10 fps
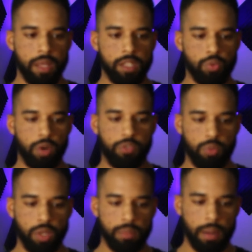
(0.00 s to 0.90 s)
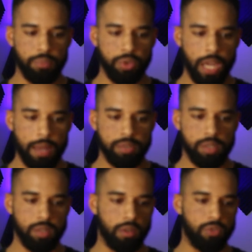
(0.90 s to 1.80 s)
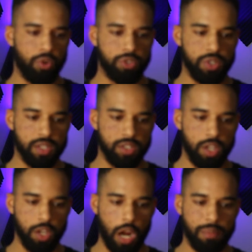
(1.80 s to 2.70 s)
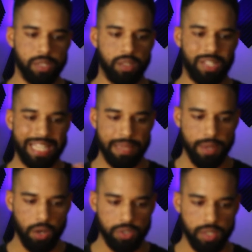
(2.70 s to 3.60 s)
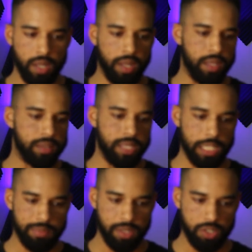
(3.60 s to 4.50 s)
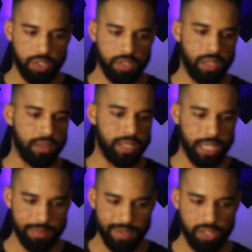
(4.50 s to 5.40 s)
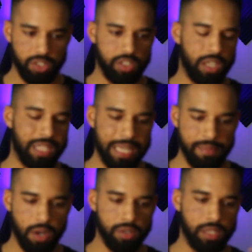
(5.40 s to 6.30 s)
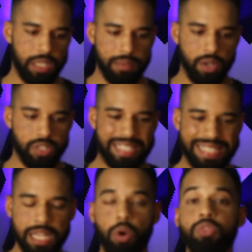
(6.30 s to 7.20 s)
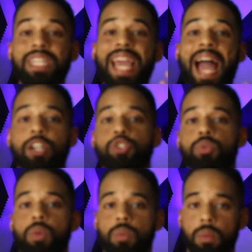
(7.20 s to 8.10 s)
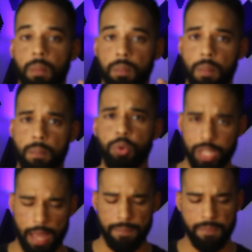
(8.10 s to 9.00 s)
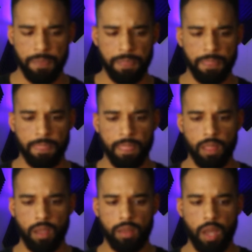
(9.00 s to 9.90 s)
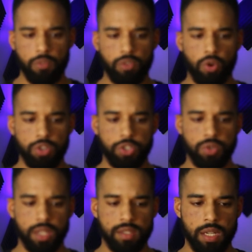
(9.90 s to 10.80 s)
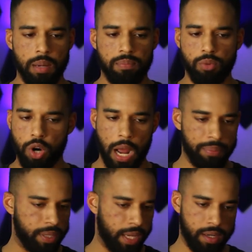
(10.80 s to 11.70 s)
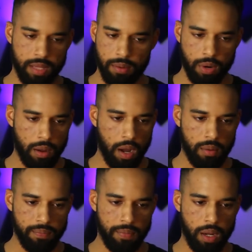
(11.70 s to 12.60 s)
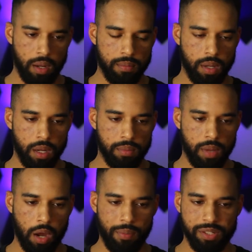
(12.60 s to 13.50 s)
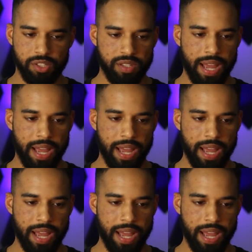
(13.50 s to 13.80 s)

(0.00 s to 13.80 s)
This is one for one of my boot camps. And of course, you can see here, I'm sending the emails and text messages, and emails until the actual boot camp. Now, of course, you can set up more complicated automations than